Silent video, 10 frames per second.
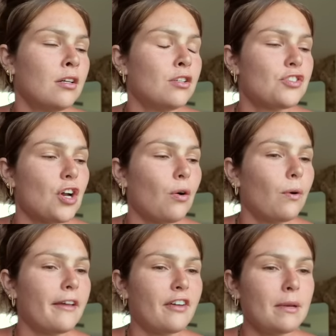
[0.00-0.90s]
So
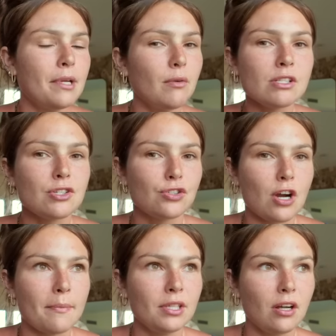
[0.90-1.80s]
if anybody wants to
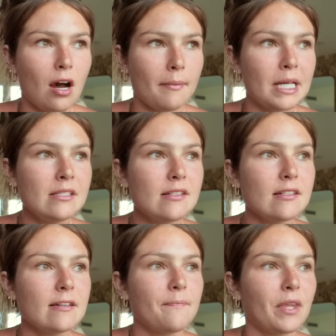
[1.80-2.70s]
drop in the
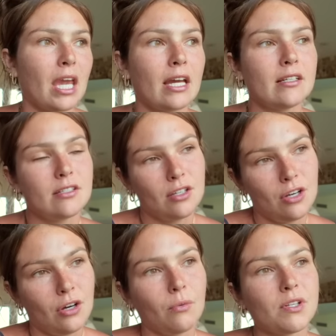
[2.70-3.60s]
comments, and
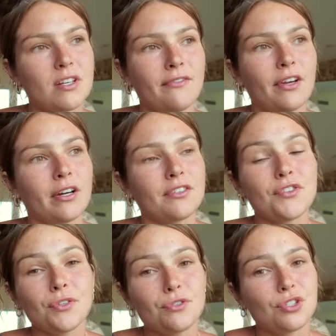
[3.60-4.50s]
once I figure out the
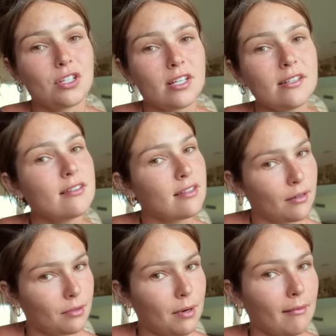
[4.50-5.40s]
solution to this, there
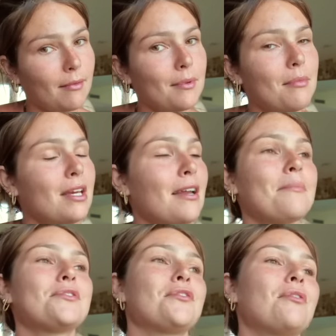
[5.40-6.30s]
will probably be an
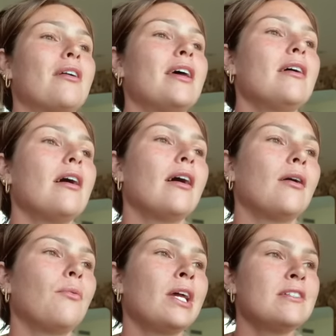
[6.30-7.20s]
episode on it,
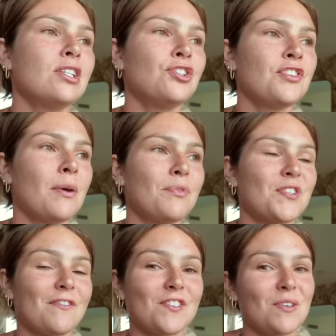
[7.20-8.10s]
ways to just help
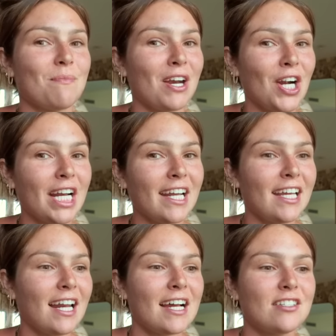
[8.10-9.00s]
yourself sleep better at
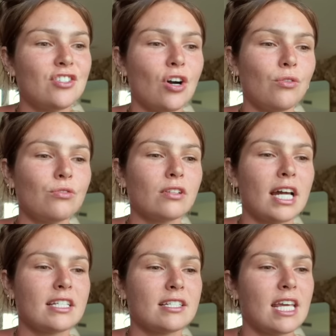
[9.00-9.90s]
night. I don't
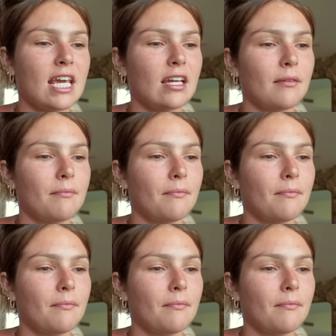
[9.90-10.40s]
like to take